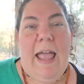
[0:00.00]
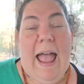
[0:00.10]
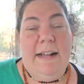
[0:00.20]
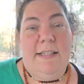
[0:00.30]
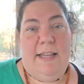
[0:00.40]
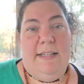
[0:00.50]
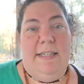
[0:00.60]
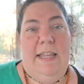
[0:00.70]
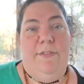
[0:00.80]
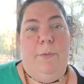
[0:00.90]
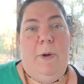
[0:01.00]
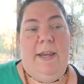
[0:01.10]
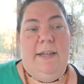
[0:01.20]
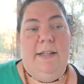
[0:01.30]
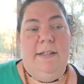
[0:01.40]
access even
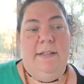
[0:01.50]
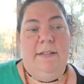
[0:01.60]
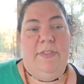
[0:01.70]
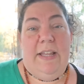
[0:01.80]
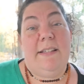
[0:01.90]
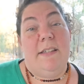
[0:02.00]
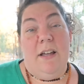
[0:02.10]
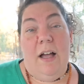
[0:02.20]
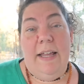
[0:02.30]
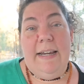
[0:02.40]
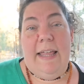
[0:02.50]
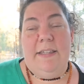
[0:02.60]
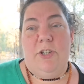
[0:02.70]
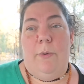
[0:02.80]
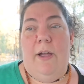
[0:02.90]
when things are tight.
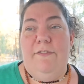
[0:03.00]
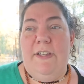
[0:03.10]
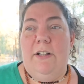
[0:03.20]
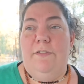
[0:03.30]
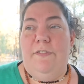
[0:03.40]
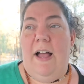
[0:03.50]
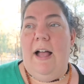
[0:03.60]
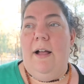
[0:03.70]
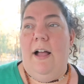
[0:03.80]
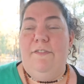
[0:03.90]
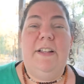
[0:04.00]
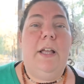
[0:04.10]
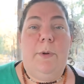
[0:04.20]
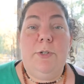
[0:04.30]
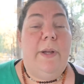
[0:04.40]
And so I feel
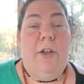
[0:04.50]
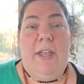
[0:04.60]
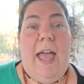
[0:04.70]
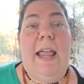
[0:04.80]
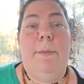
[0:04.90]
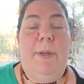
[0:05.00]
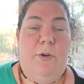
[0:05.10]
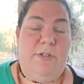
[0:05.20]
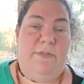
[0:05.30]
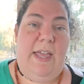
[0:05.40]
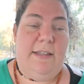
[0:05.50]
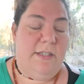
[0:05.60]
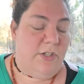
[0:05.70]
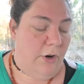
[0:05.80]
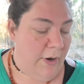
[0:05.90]
like we're doing okay because of that.
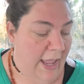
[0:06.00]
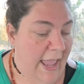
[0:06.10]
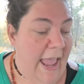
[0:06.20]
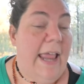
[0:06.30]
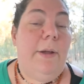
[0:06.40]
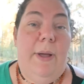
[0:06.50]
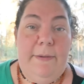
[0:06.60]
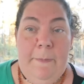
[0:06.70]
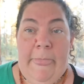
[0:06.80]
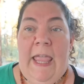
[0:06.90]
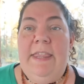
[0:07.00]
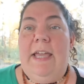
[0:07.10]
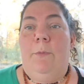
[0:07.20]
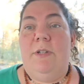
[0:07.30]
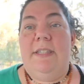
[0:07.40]
So anyway,
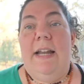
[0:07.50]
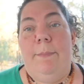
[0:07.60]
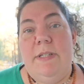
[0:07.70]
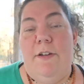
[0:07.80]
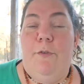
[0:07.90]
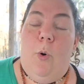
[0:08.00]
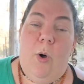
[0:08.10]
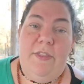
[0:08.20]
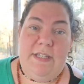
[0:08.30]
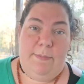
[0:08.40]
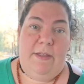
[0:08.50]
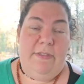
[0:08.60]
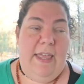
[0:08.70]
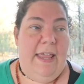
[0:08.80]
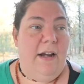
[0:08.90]
that was the numbers for this
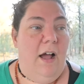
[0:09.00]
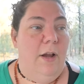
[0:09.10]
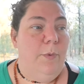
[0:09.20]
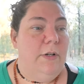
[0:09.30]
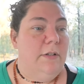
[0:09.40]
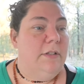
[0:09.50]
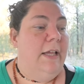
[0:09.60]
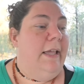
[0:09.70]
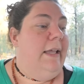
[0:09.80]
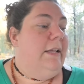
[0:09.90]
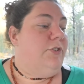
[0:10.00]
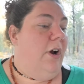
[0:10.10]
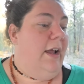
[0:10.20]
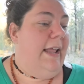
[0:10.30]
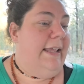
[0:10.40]
month, and I will
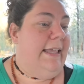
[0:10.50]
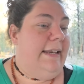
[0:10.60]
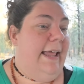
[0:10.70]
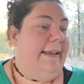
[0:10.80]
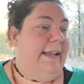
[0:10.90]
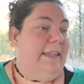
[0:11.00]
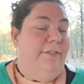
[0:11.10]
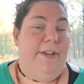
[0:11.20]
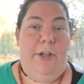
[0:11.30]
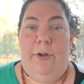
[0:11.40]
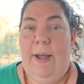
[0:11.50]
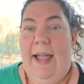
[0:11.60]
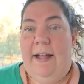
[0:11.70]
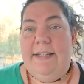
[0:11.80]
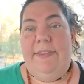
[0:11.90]
try and get another video
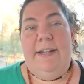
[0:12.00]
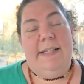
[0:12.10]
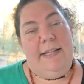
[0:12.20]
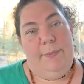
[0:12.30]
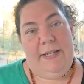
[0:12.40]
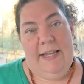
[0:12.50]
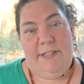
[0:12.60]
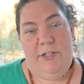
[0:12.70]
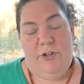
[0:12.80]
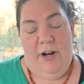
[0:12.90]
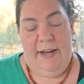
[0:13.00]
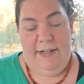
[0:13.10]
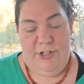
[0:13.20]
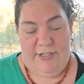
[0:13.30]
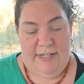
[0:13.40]
out in the next couple of days to try
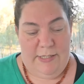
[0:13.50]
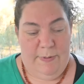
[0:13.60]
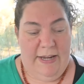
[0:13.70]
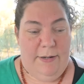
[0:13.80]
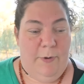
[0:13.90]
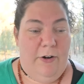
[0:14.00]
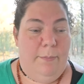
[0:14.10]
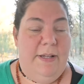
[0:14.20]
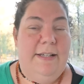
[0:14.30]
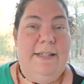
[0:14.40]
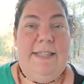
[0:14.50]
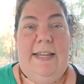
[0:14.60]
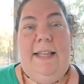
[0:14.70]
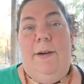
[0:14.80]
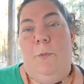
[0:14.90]
and just explain where I'm
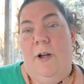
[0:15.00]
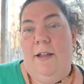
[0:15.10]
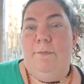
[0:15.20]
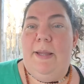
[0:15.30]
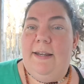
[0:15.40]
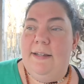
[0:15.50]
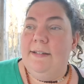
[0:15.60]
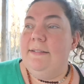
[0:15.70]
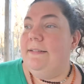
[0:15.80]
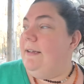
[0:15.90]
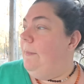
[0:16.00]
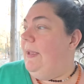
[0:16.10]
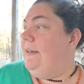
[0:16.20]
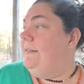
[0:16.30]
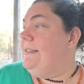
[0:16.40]
sitting and why I've been a
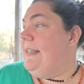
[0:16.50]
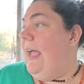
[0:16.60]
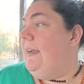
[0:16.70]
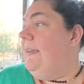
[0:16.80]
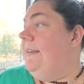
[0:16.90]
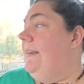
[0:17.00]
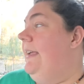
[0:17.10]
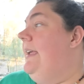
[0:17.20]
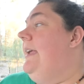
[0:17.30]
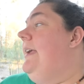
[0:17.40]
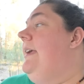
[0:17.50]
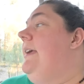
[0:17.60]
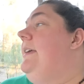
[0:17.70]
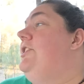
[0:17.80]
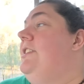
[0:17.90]
bit slack, and
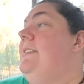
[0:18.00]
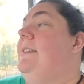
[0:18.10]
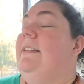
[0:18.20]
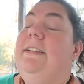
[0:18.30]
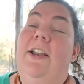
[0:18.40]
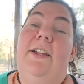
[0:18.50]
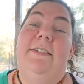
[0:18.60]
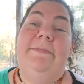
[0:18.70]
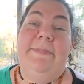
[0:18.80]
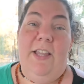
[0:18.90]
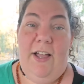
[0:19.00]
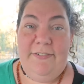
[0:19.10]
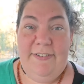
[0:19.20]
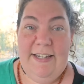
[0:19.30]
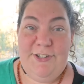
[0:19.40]
just, you know,
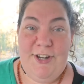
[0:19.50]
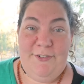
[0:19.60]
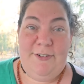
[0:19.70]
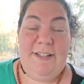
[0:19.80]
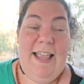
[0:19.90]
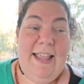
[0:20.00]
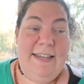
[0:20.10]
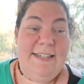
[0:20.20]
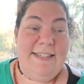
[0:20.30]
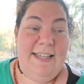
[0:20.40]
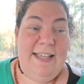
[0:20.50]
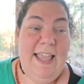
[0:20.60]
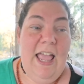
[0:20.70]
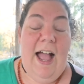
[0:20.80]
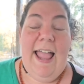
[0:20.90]
life in general. And
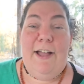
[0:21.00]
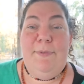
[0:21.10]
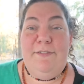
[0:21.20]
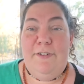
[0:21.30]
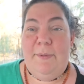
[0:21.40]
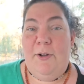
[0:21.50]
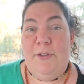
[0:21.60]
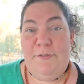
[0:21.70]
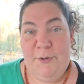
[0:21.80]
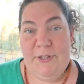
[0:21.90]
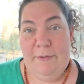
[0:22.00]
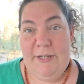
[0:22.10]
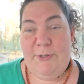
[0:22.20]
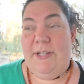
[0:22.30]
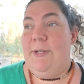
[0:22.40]
I have been filming all the food that I've
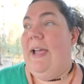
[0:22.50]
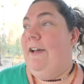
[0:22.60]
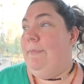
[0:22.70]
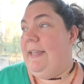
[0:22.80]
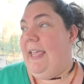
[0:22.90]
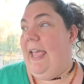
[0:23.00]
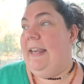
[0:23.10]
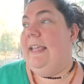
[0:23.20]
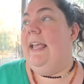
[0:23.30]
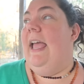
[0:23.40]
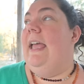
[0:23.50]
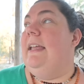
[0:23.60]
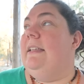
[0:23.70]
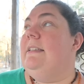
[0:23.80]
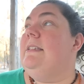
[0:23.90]
been doing, so I have been canning
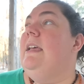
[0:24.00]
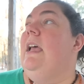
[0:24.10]
and